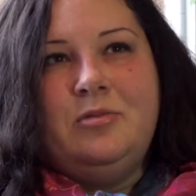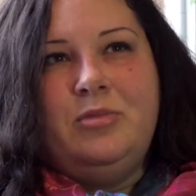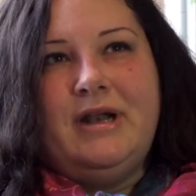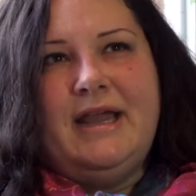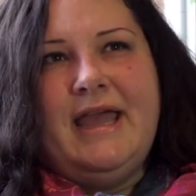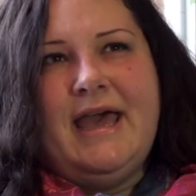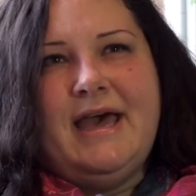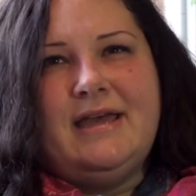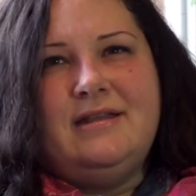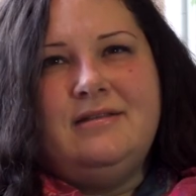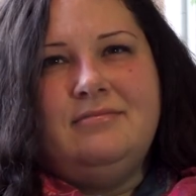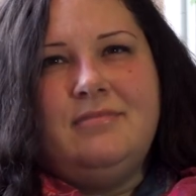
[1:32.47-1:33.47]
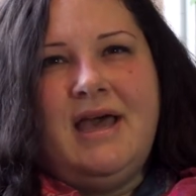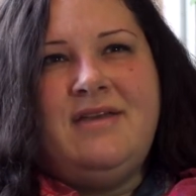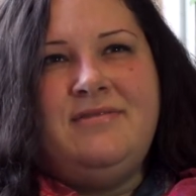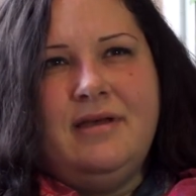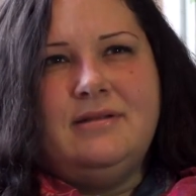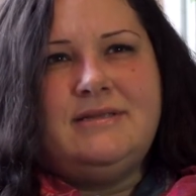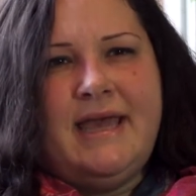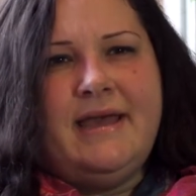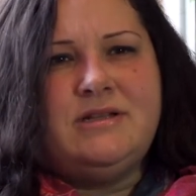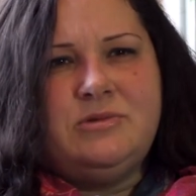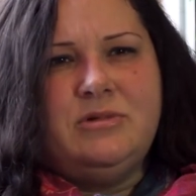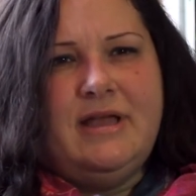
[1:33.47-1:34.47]
but I felt
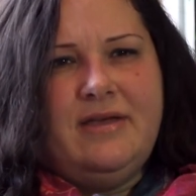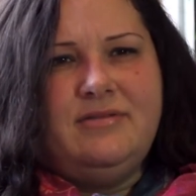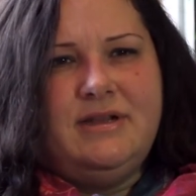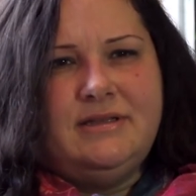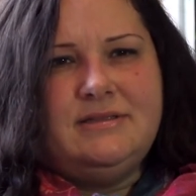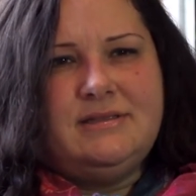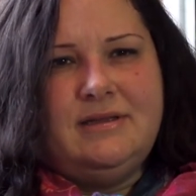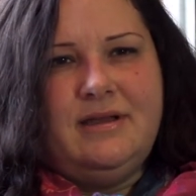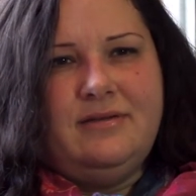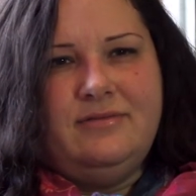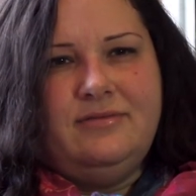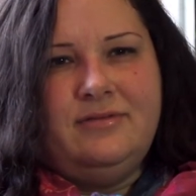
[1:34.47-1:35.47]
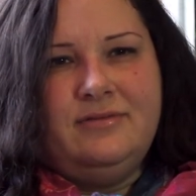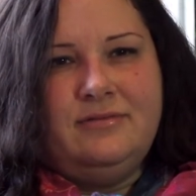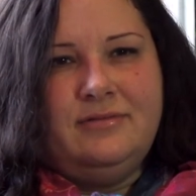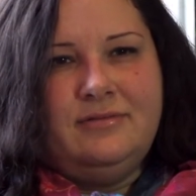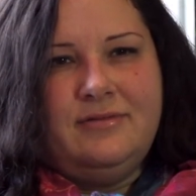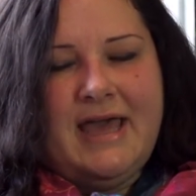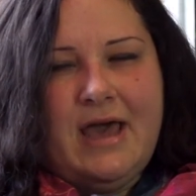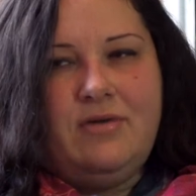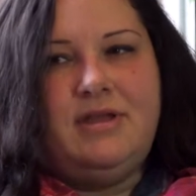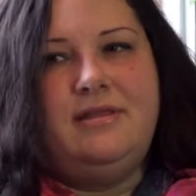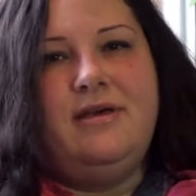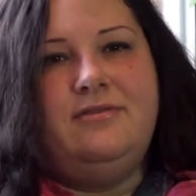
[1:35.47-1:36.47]
tangible evidence of how
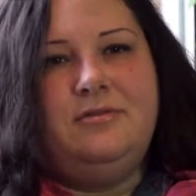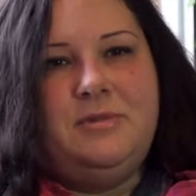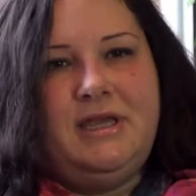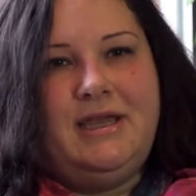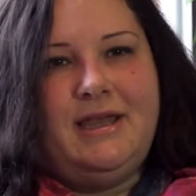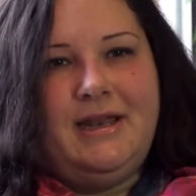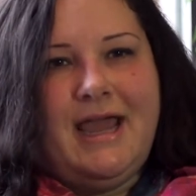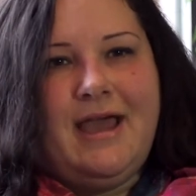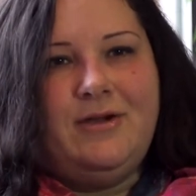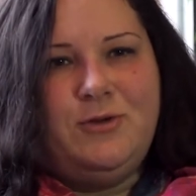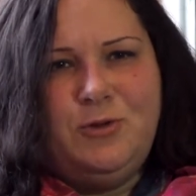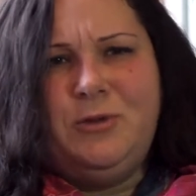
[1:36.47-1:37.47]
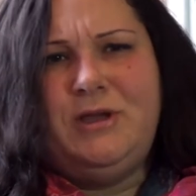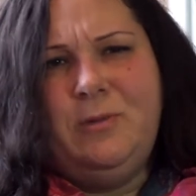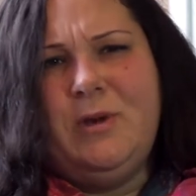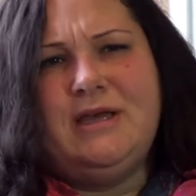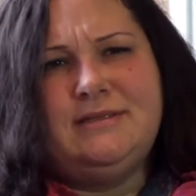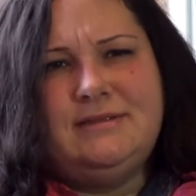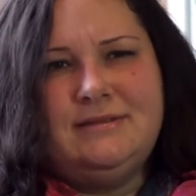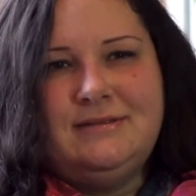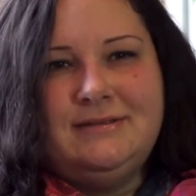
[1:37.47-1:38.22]
he loved me and who he was.